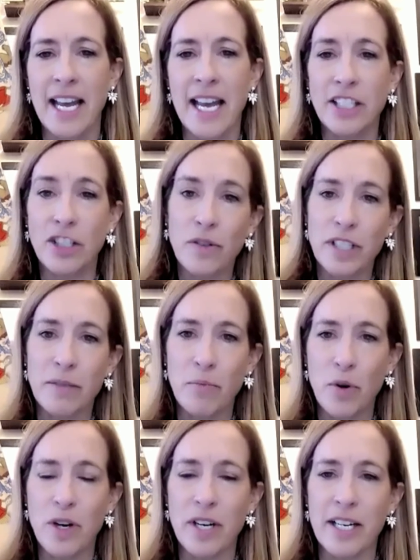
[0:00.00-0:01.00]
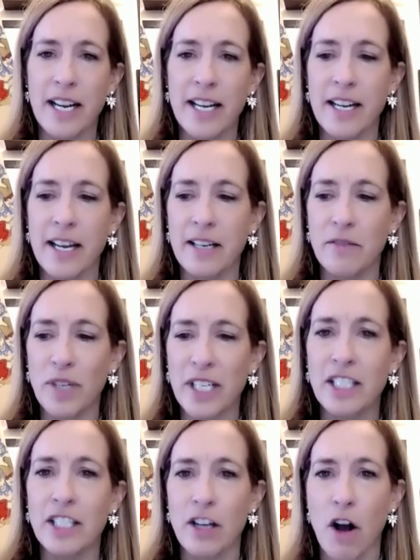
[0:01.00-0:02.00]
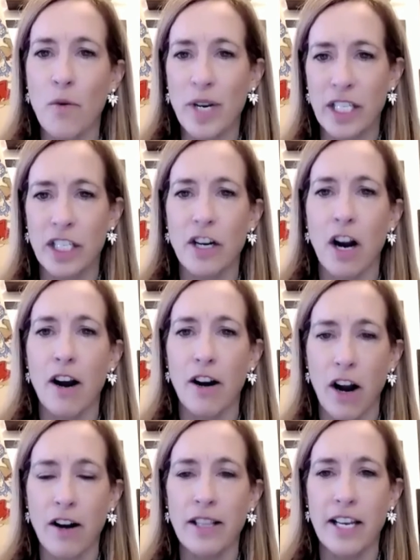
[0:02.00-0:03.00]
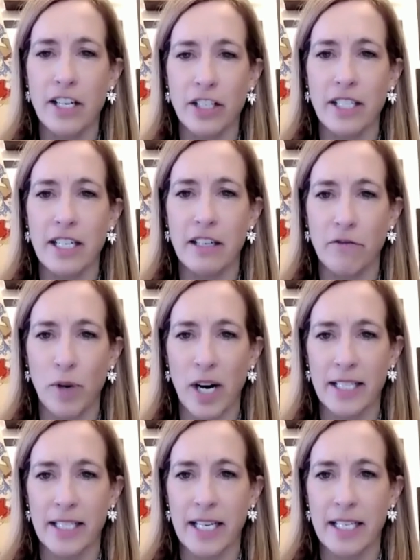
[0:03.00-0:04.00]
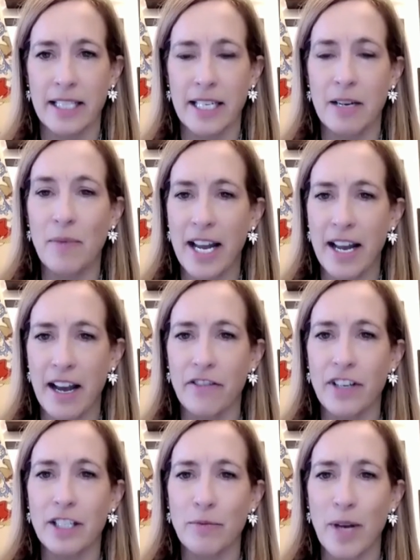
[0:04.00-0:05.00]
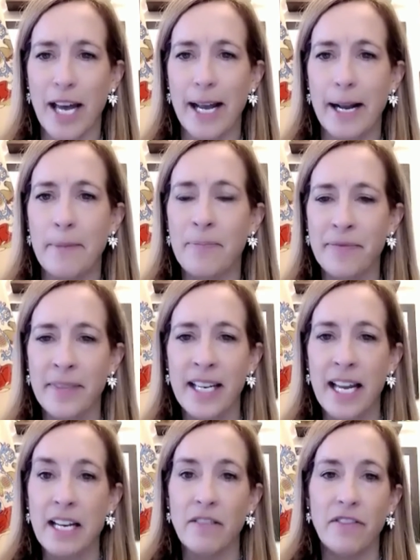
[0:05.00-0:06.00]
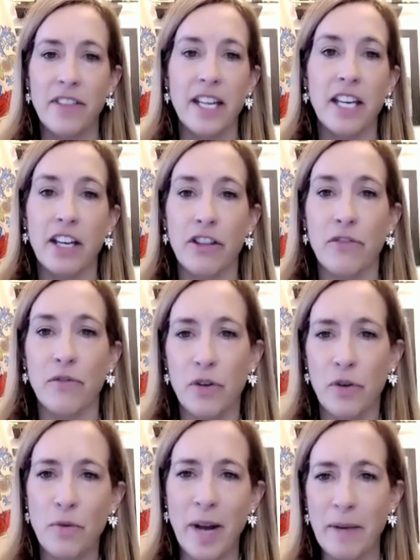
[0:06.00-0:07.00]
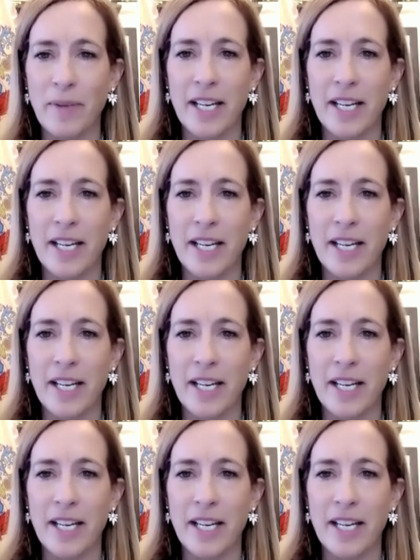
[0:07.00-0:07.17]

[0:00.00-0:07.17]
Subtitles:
And so it's important. And we always start our legislative process in my office by kind of thinking through who might